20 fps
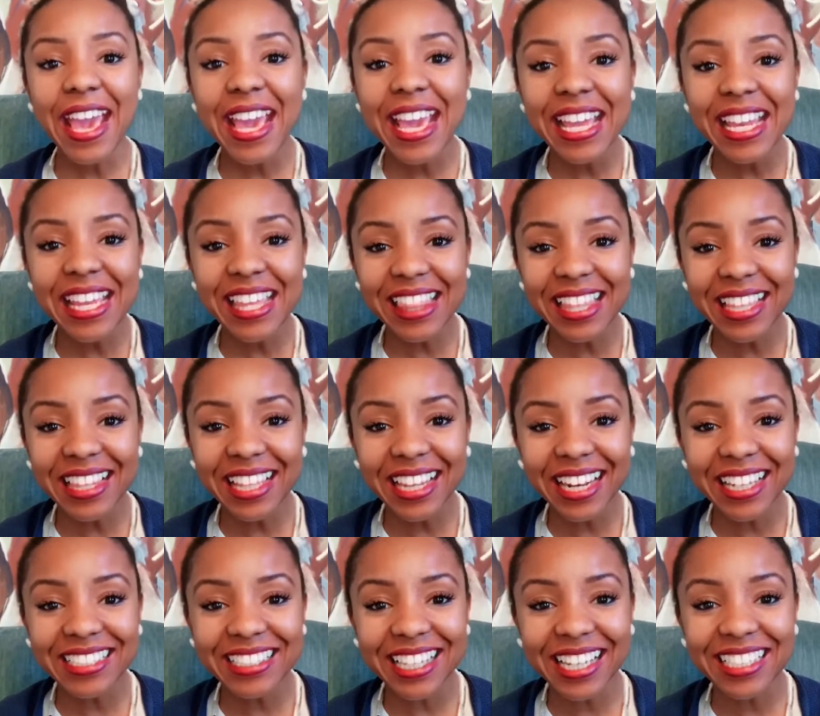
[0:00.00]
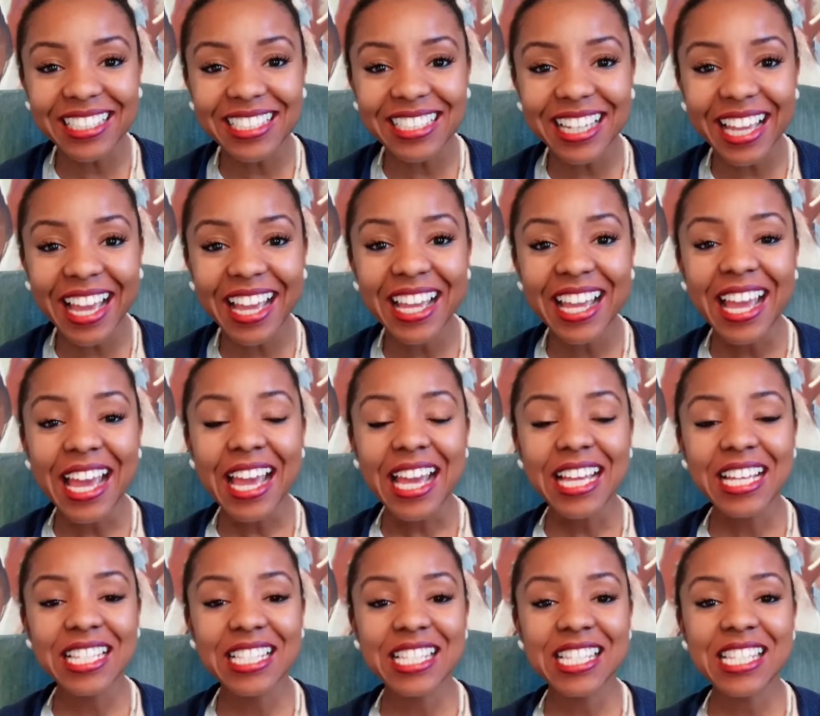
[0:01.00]
anything that I say today
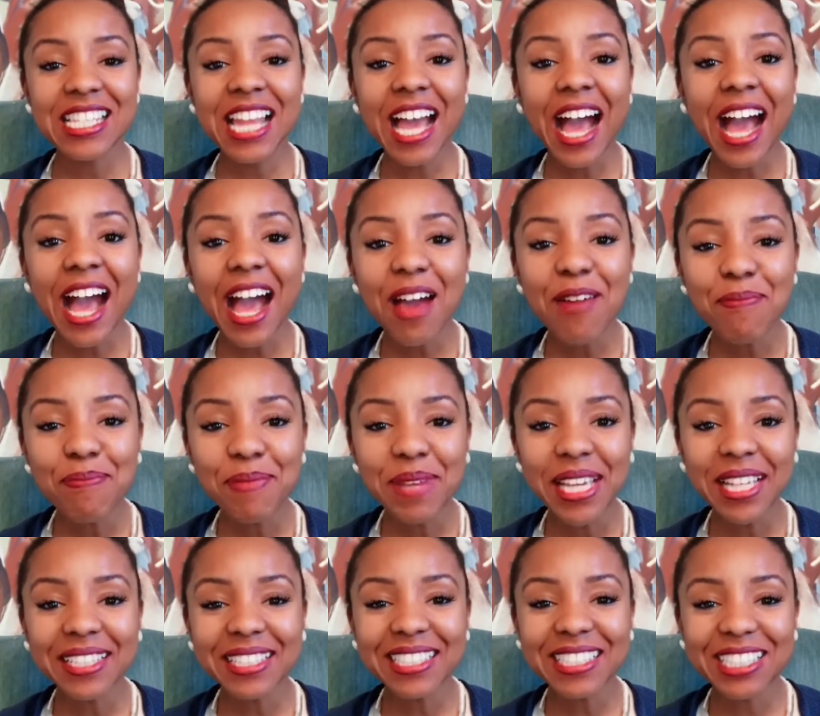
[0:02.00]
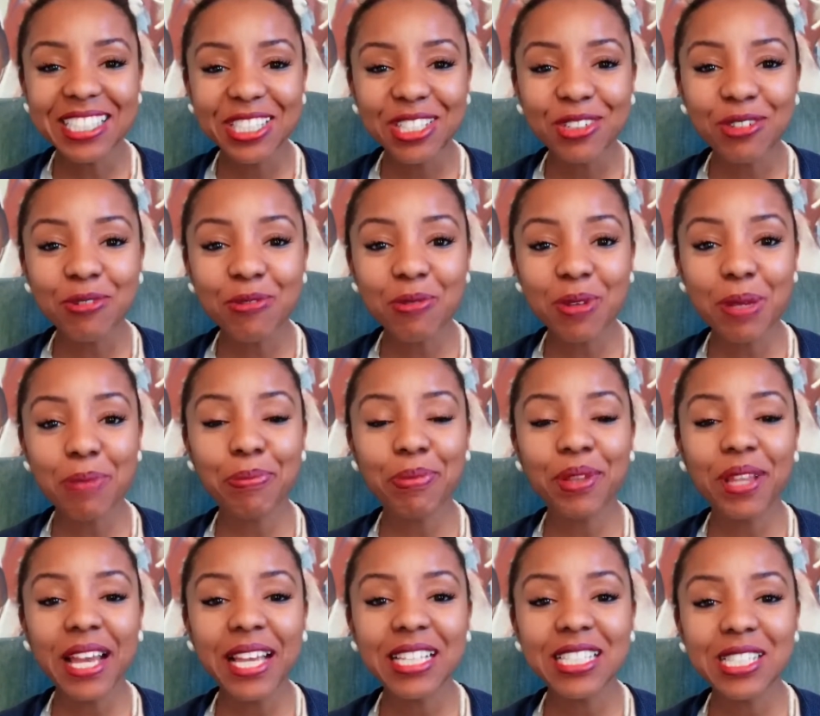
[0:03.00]
is not meant to
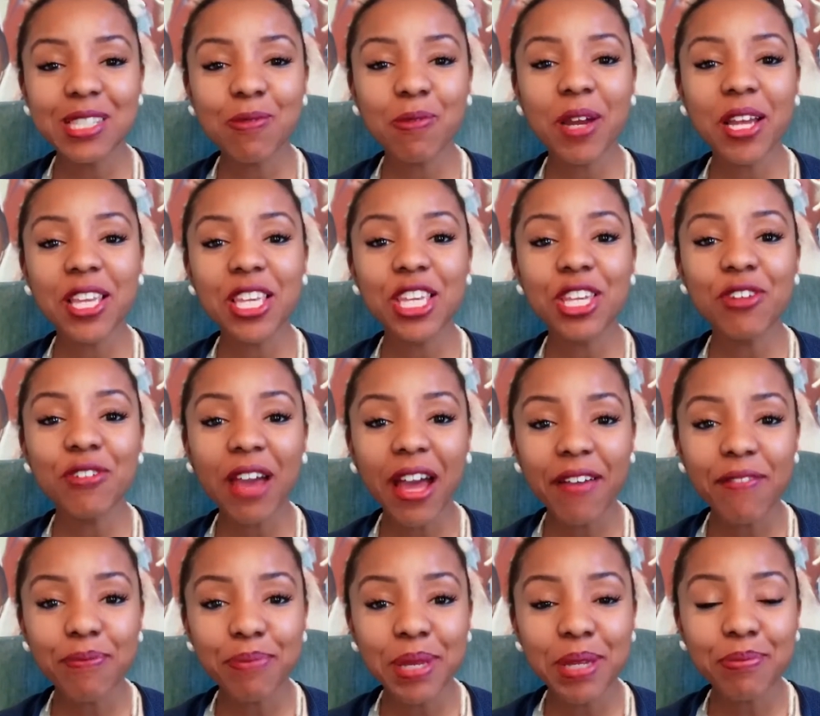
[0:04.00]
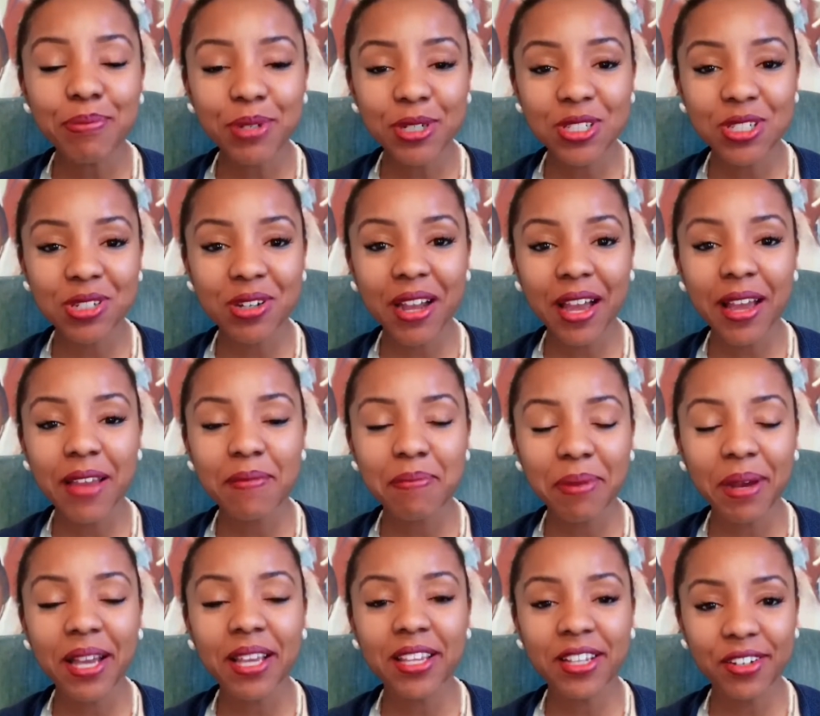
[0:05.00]
replace what you have been prescribed
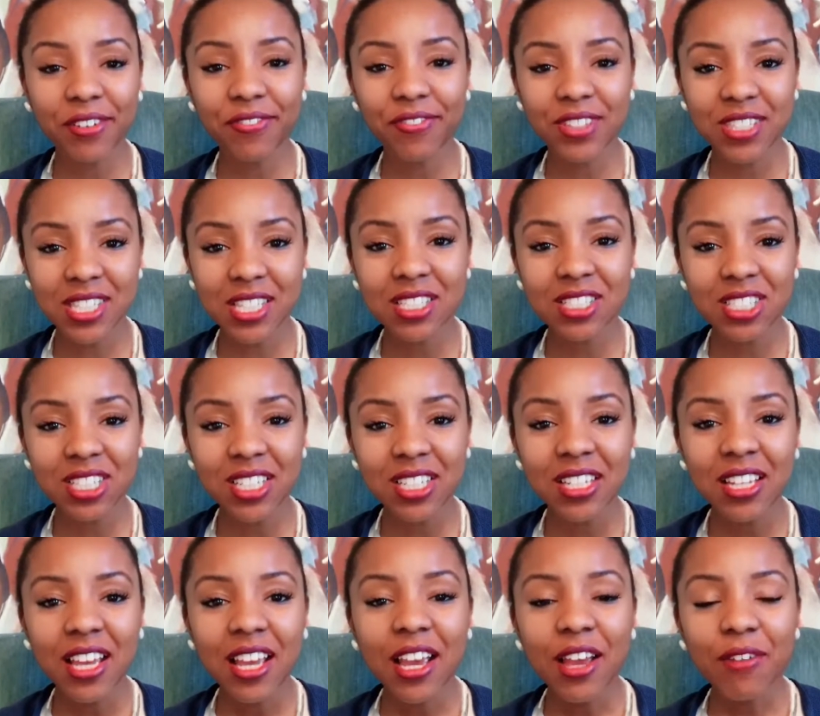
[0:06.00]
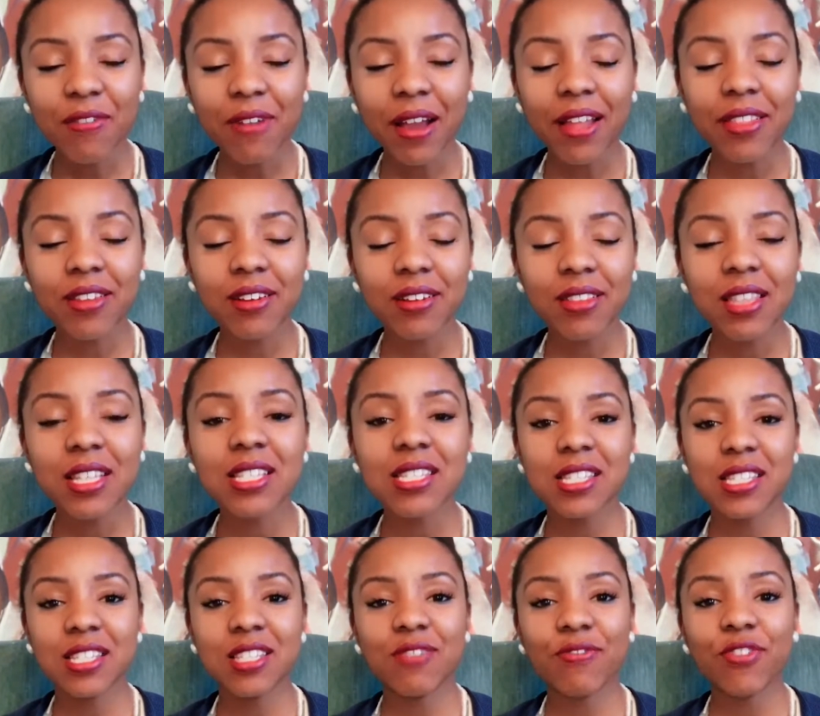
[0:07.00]
by your physician. Rather, this
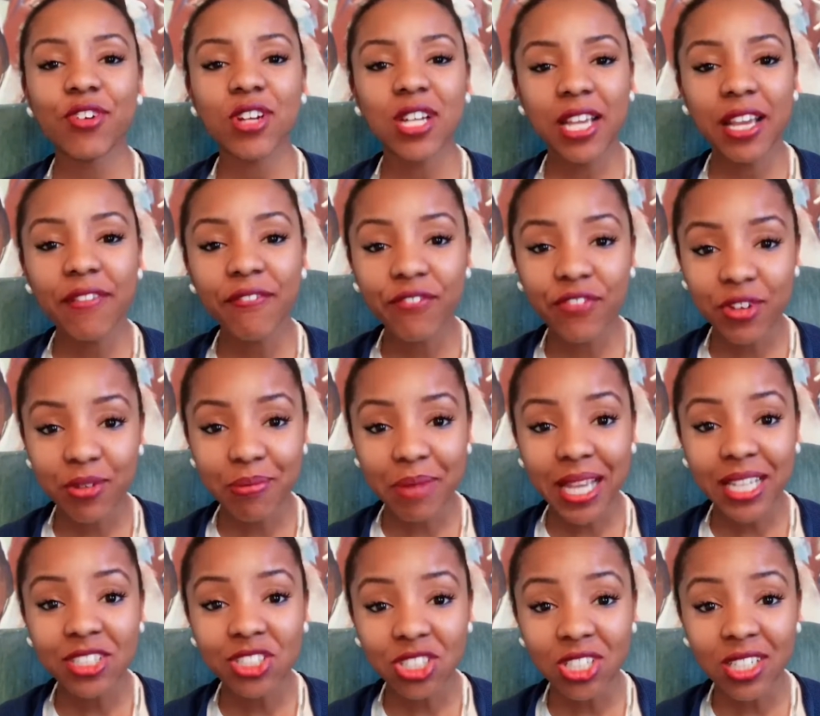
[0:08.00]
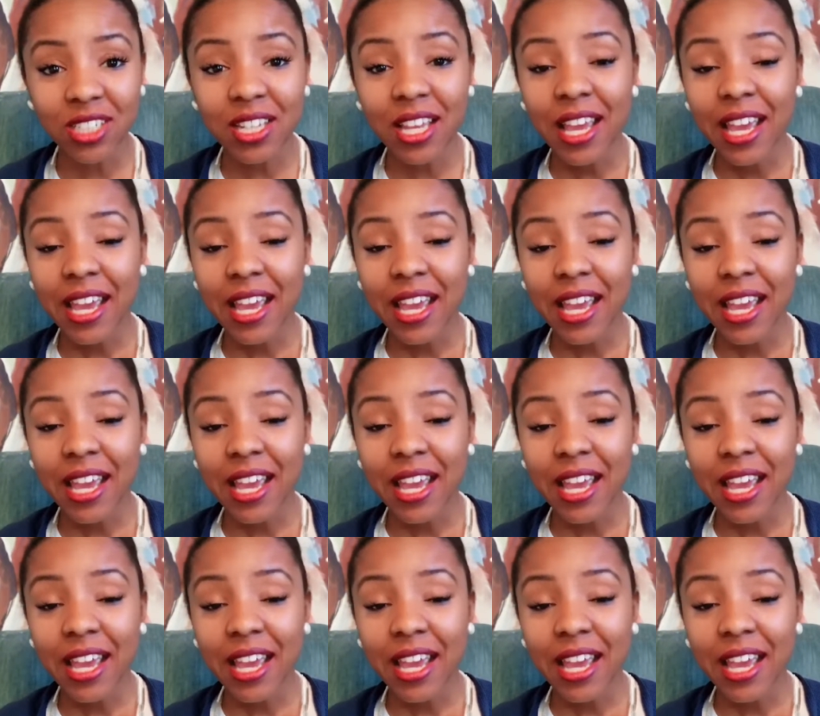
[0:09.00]
is for information,